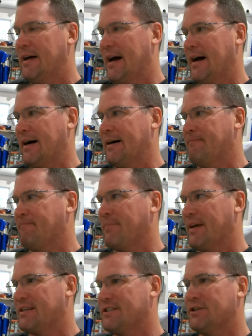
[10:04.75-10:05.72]
Um,
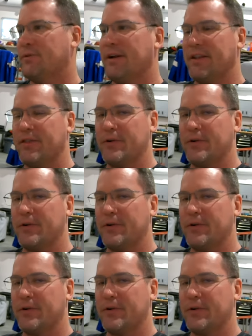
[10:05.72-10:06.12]
I still run a